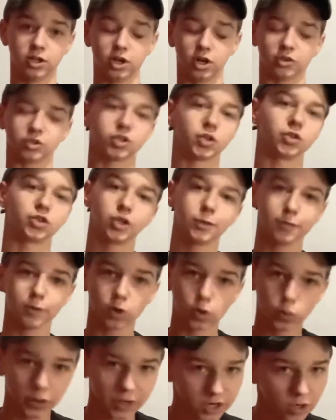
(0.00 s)
so the Super
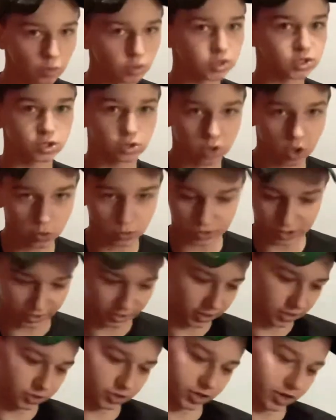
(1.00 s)
Bowl window is closing
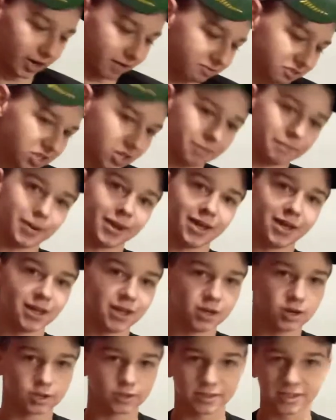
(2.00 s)
because you're going to have to start
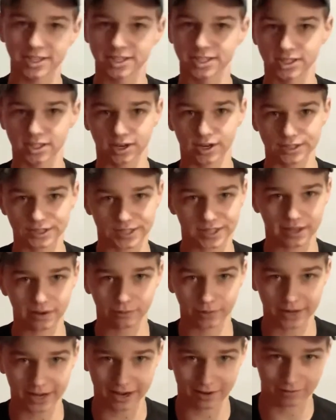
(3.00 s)
paying all these stars that they
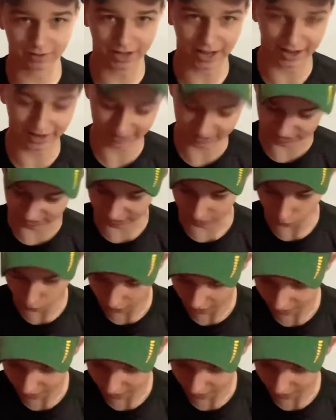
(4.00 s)
went out and got because they wanted a